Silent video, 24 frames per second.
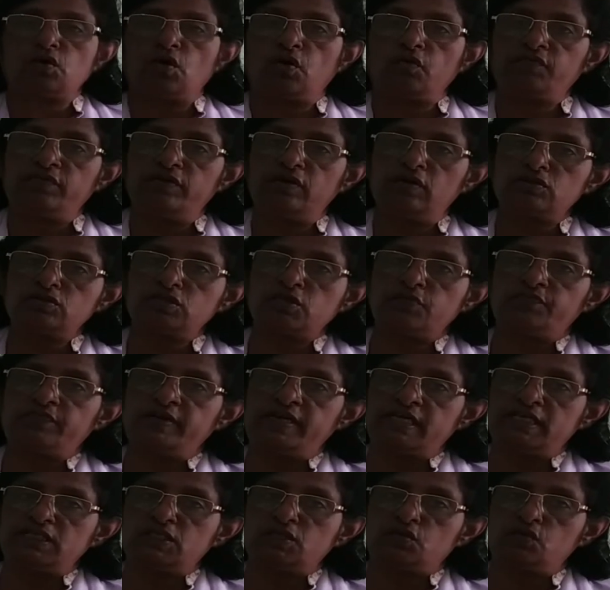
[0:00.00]
or
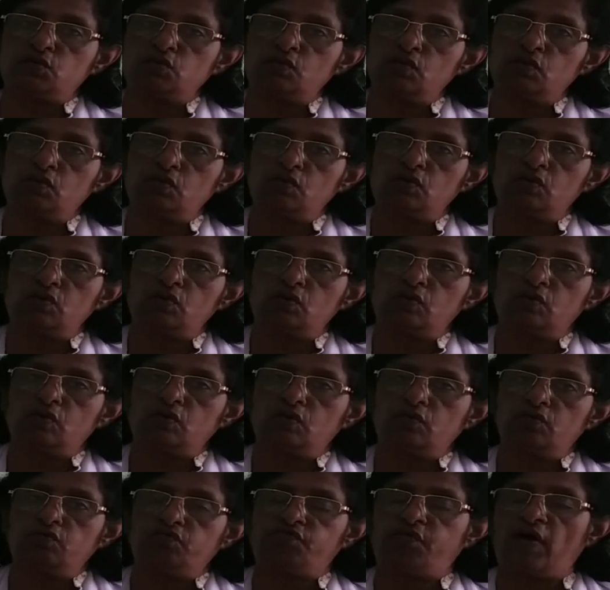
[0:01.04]
philosophy is to
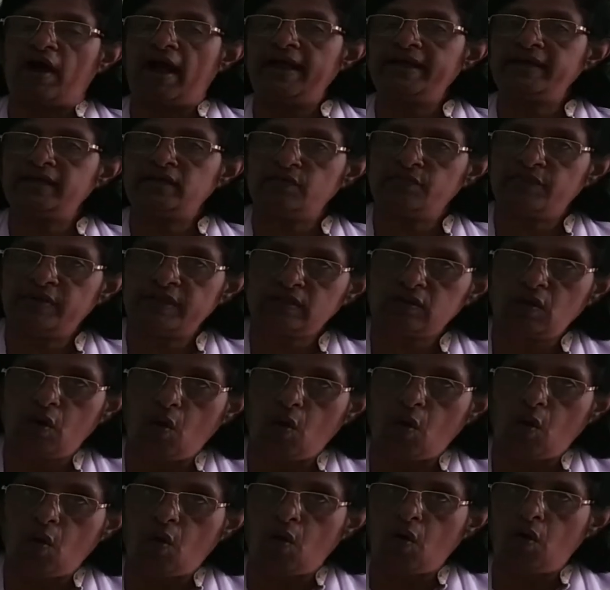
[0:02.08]
fight with
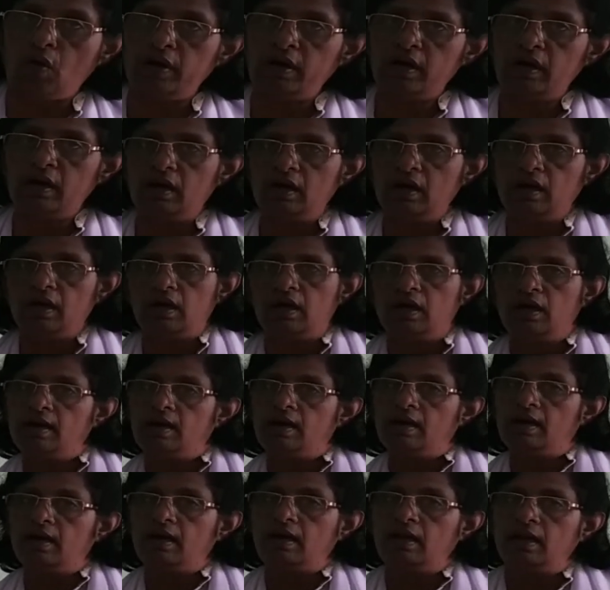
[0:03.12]
all
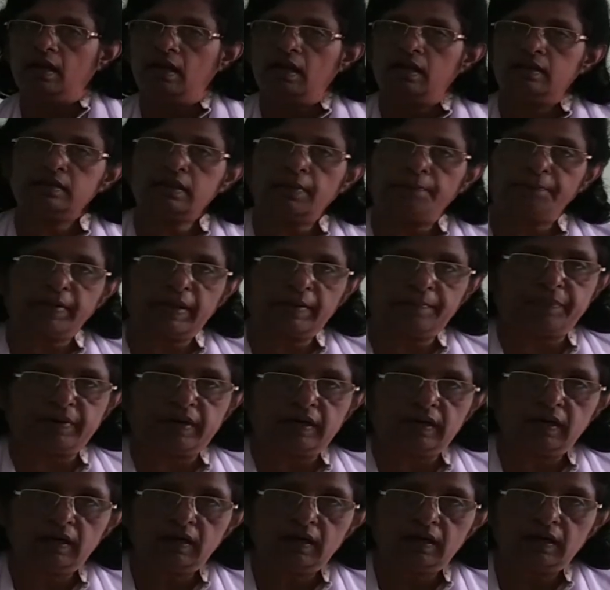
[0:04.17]
the
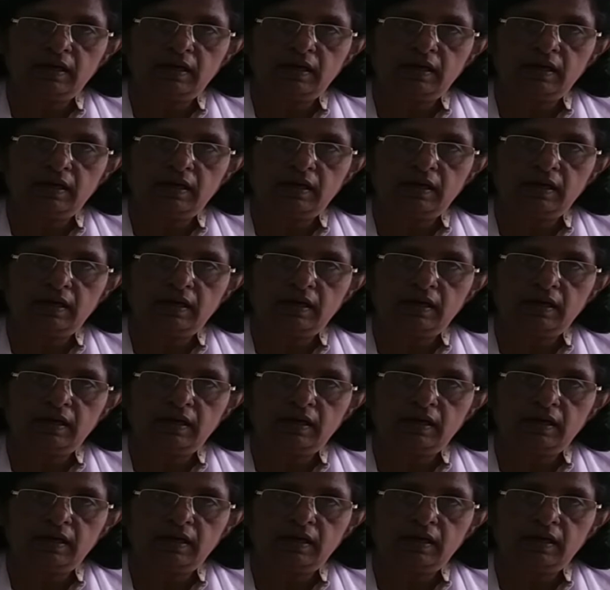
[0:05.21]
people,